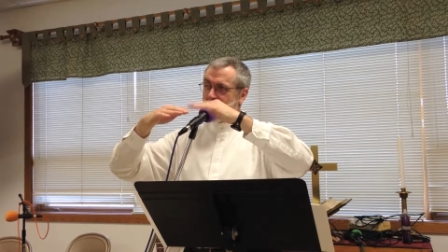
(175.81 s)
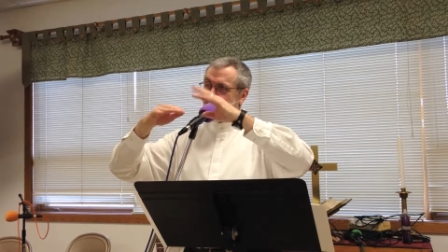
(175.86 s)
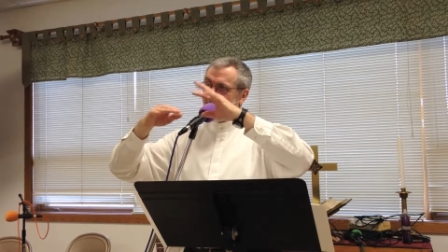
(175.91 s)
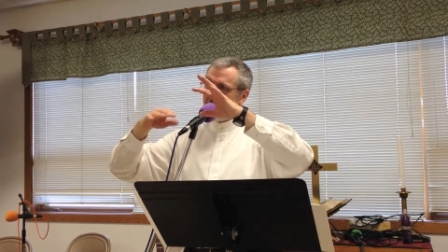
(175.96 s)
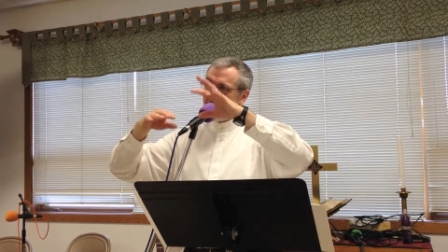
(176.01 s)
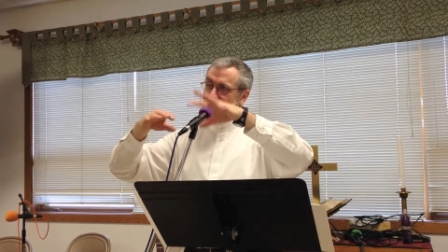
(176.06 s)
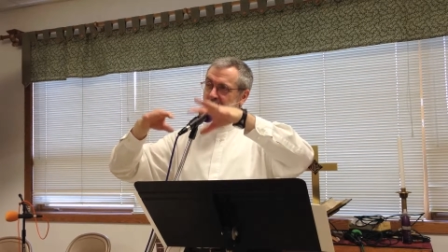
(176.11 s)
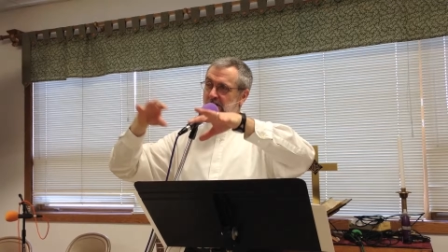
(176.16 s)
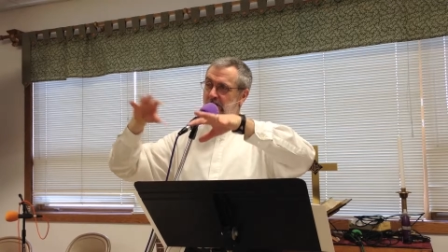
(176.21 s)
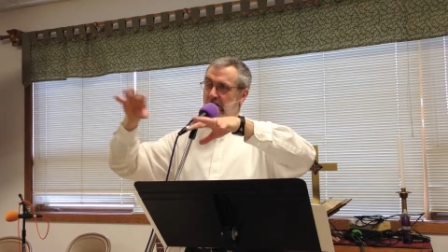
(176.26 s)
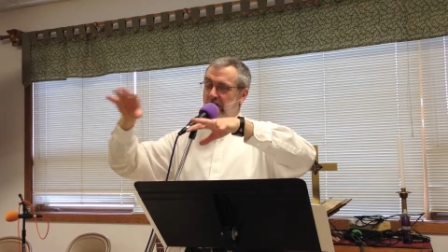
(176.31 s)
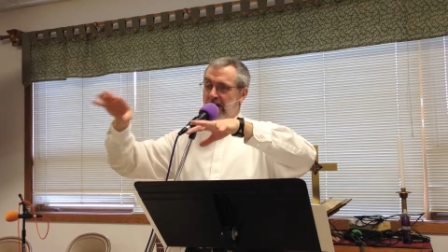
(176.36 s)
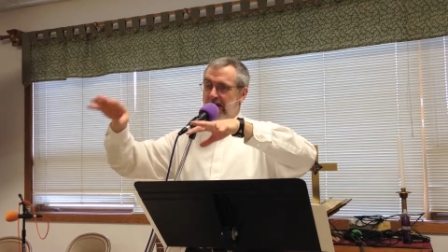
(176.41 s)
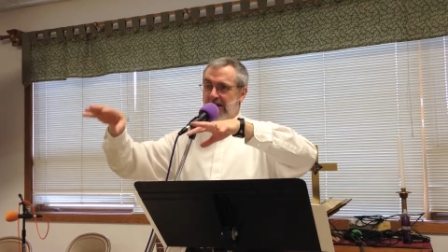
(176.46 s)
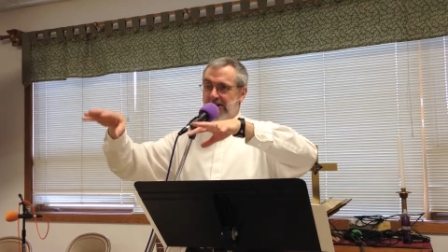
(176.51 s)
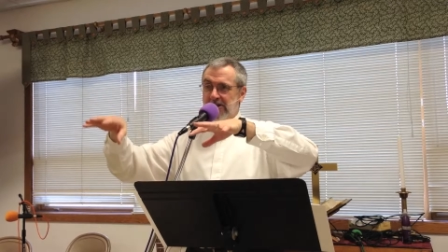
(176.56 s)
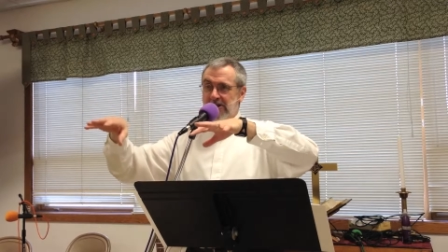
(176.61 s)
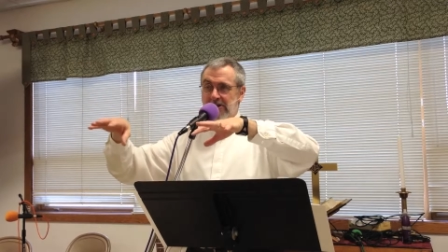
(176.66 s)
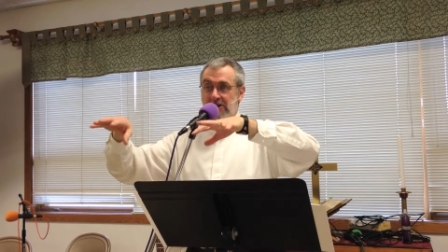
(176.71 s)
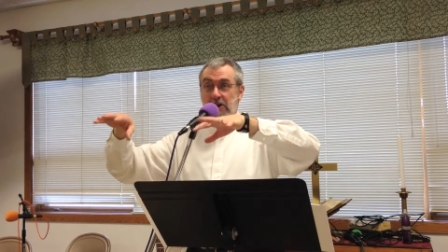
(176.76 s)
each story
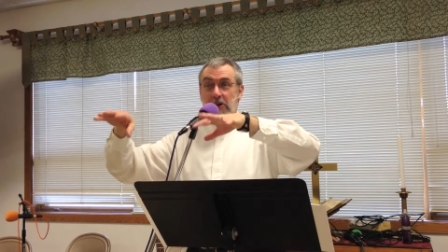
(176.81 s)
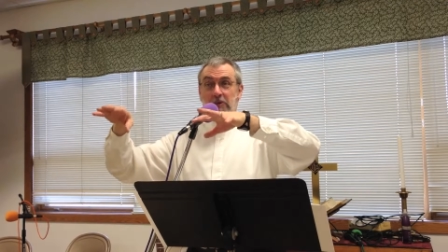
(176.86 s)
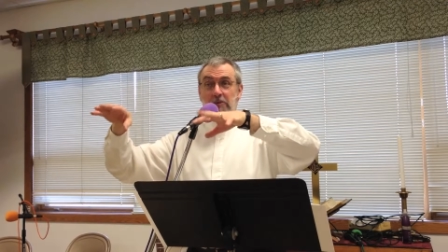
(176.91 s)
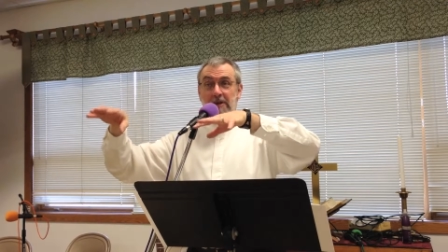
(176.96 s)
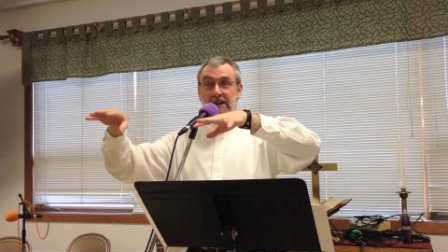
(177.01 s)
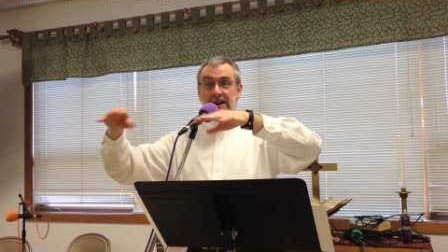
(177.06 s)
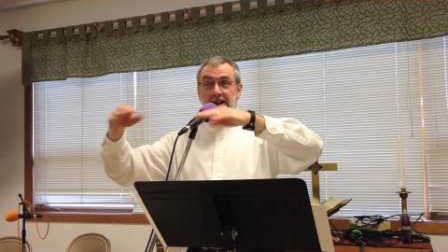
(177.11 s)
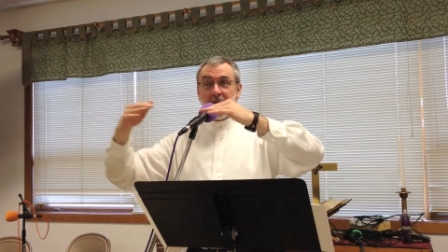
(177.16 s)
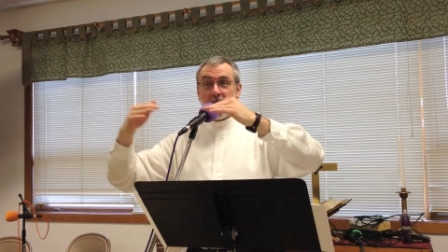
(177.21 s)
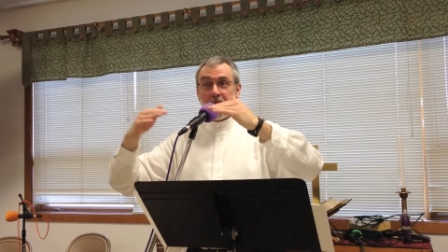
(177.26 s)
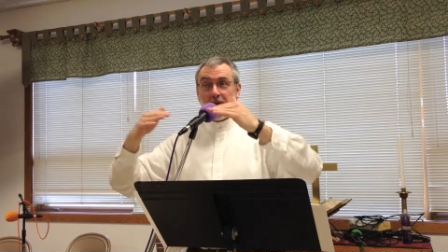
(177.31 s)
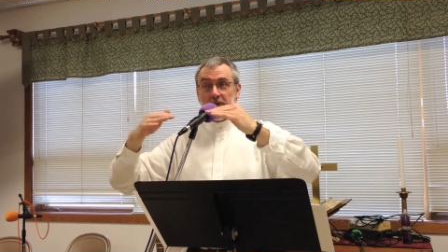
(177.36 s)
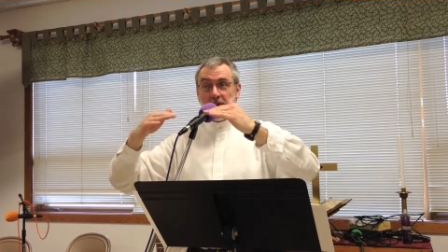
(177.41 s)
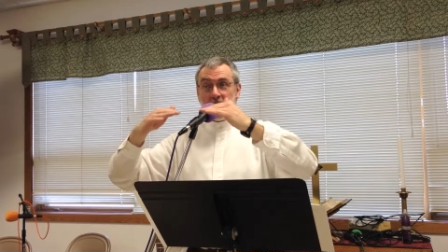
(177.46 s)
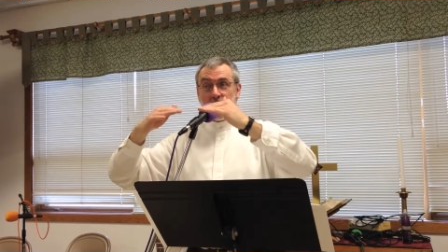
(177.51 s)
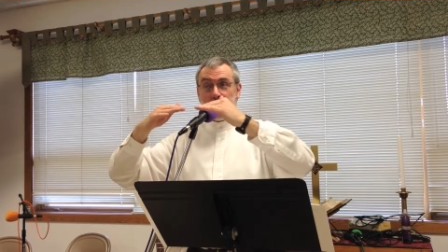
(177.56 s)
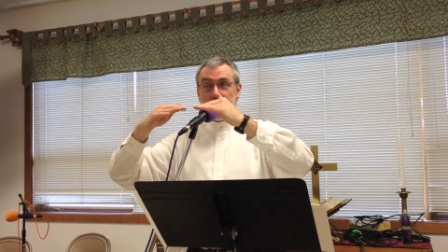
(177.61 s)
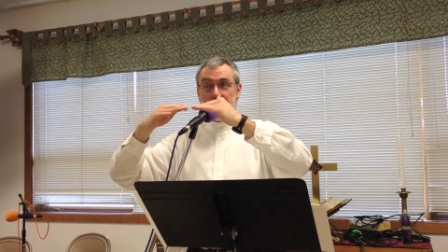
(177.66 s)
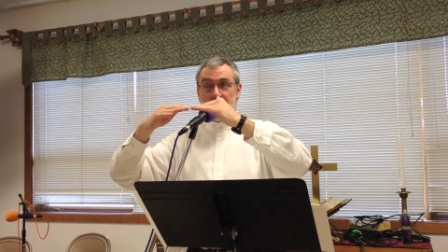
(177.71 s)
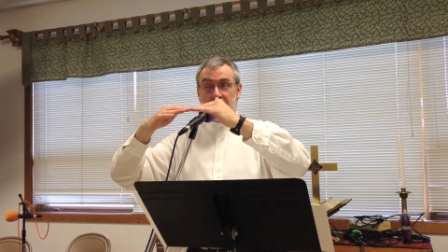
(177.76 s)
has its own meaning, but
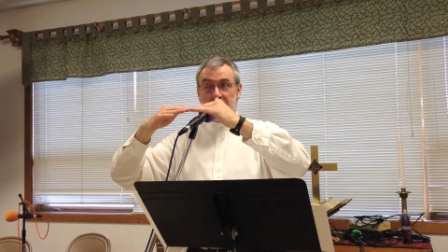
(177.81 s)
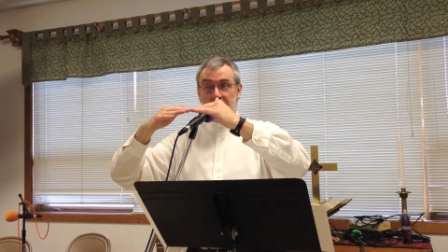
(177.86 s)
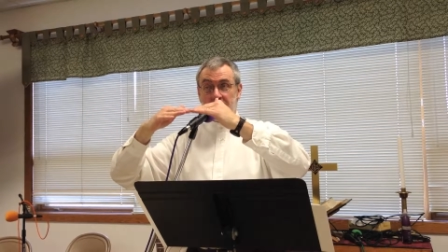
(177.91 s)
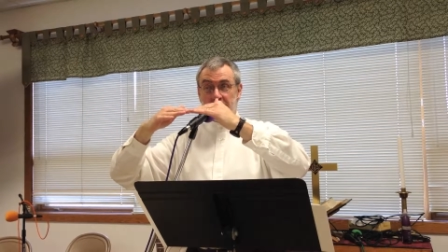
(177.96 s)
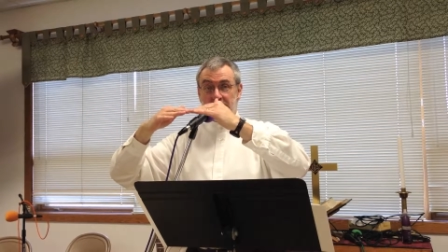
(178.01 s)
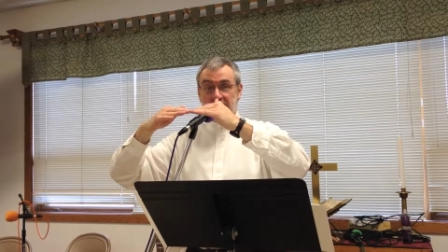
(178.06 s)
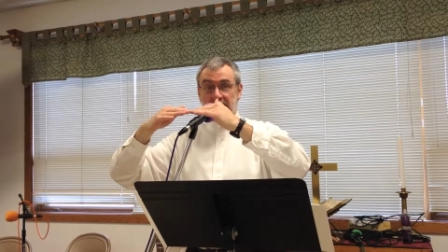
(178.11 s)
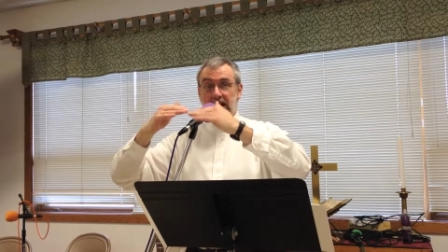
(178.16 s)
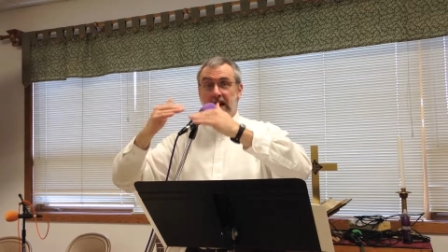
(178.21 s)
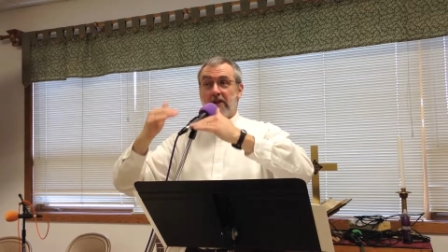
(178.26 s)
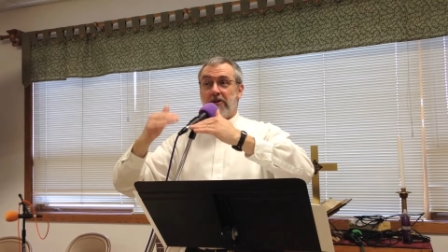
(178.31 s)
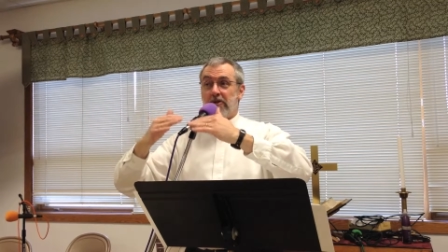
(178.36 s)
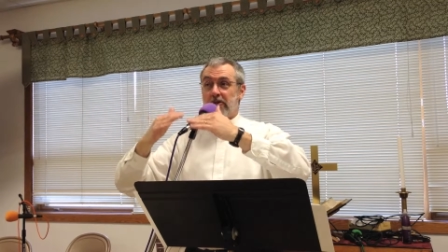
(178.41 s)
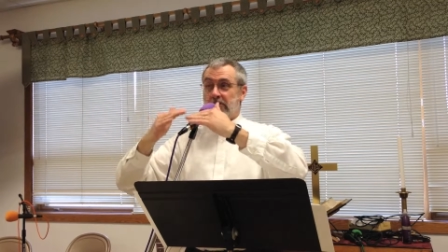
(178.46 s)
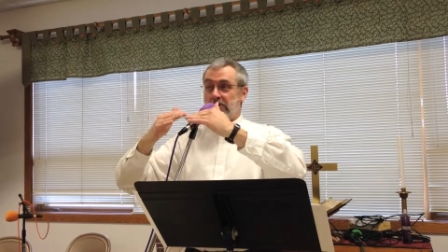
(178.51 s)
when they put them together,